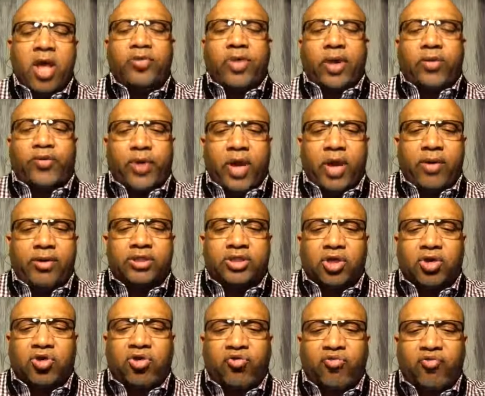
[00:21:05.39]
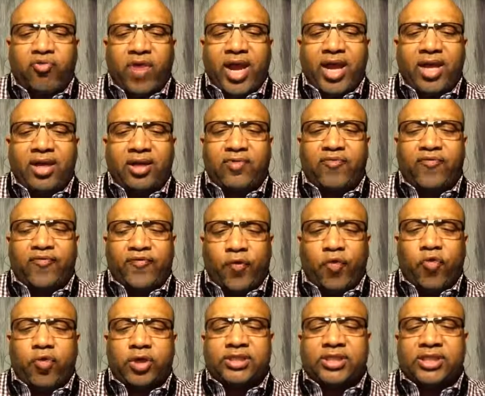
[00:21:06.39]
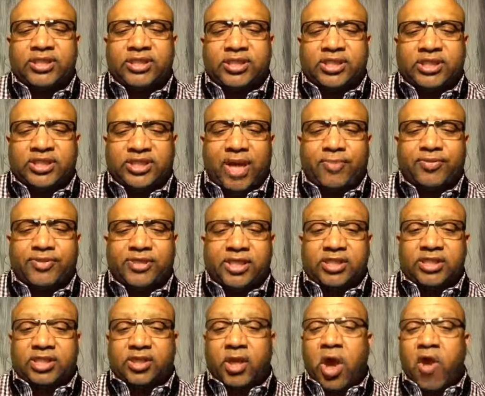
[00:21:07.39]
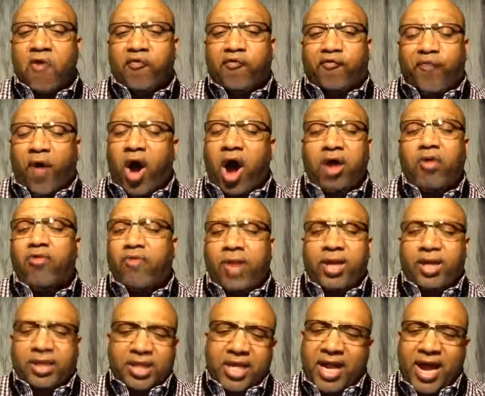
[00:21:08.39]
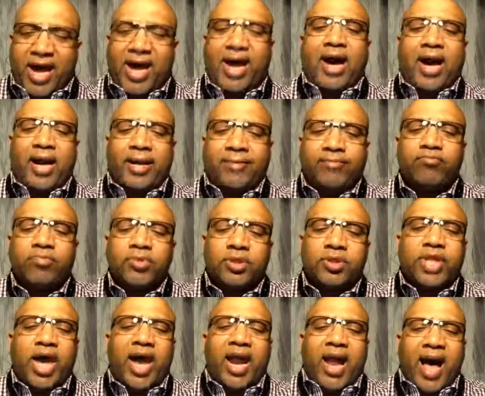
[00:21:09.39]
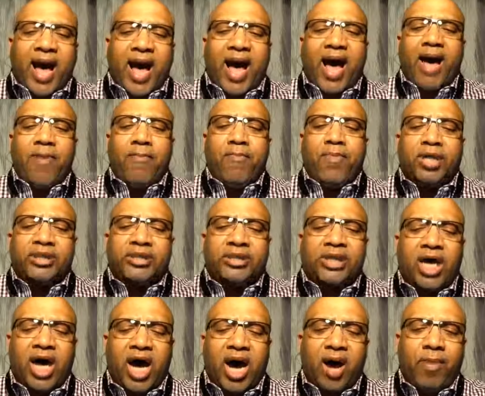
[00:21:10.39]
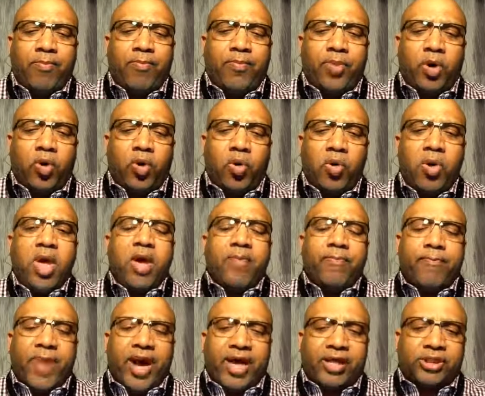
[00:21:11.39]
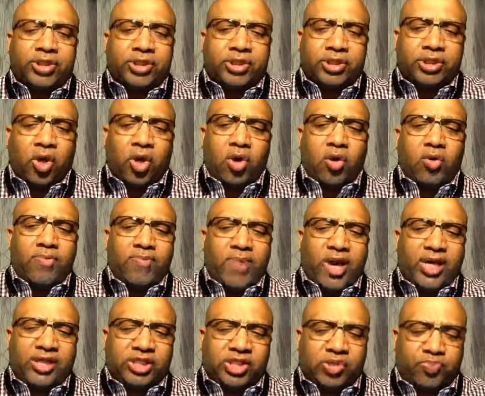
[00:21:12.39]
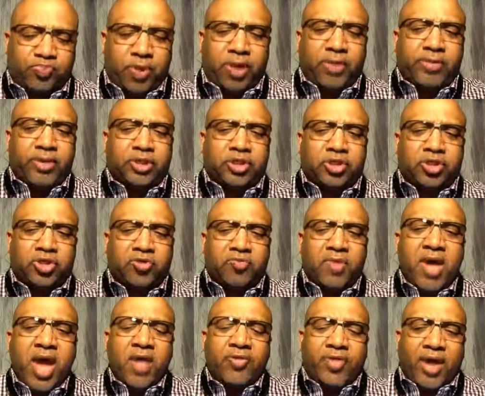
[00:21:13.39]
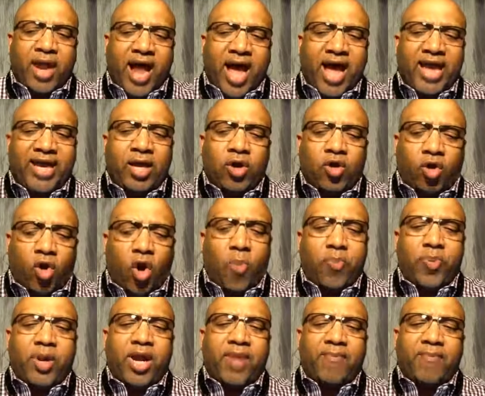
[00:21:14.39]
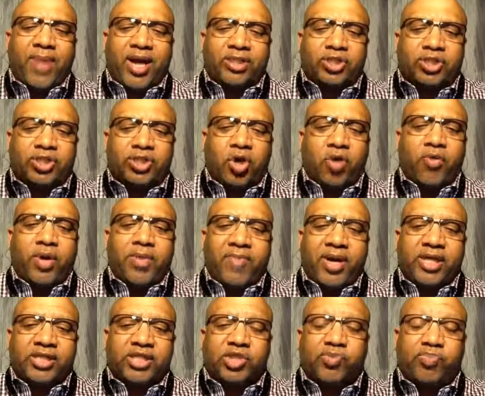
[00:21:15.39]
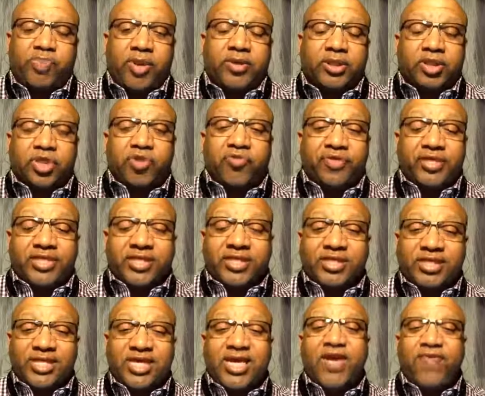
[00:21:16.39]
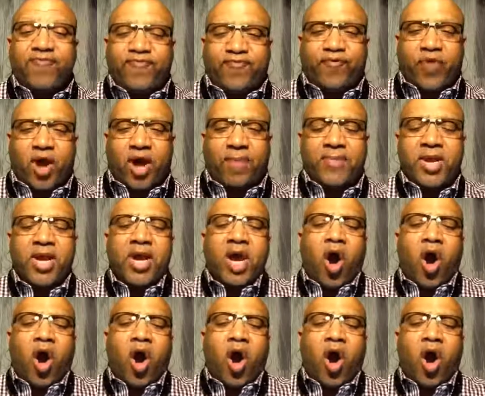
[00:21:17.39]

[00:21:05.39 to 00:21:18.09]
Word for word: that there is a greater force and substance far greater than I that I must humble my soul and my spirit to, that I can open up my soul and my spirit to receive from.